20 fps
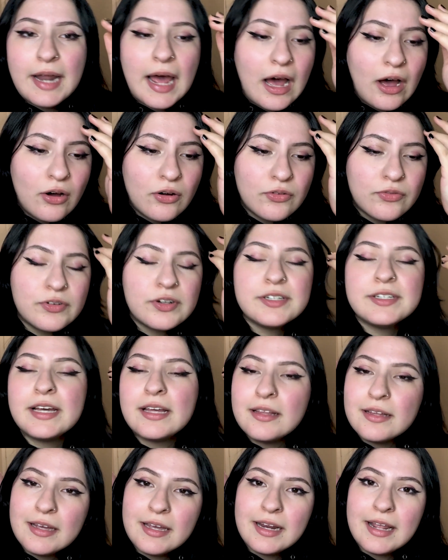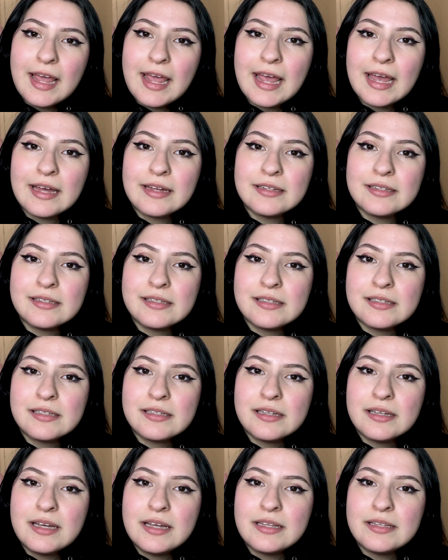Now, for delicate
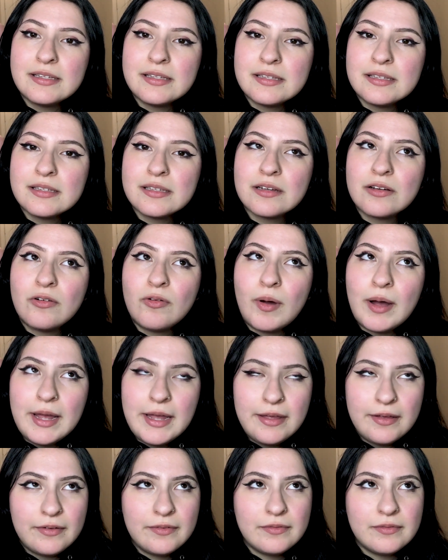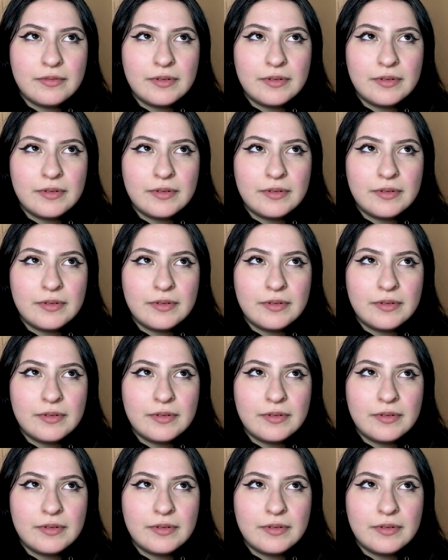hands, it's quite